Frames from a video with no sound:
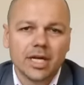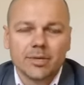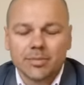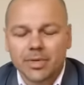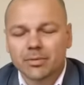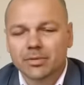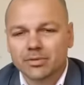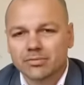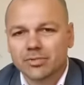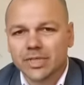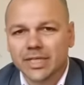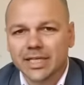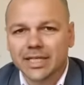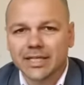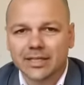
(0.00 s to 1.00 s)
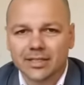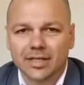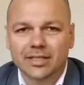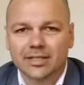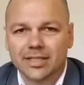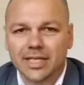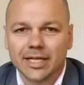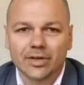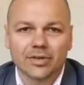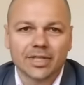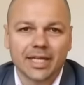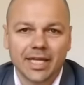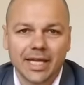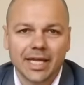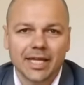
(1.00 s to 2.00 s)
People really are sitting on their
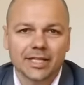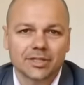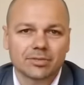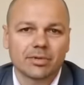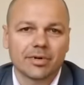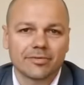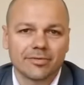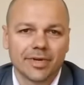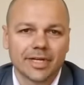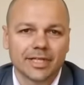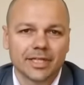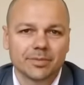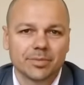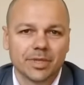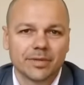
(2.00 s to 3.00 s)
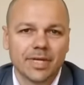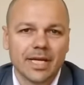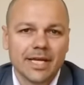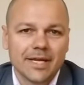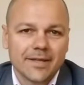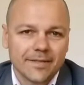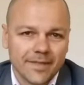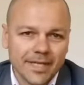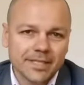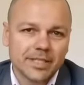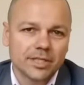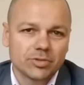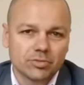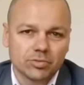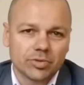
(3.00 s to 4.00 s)
hands, quite frankly, but this
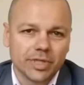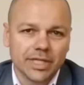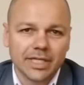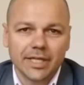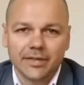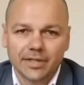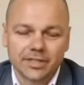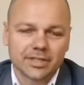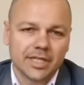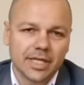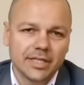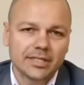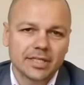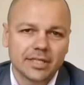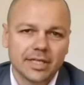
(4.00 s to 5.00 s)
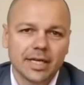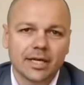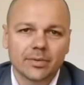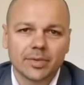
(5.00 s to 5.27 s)
is really the season now.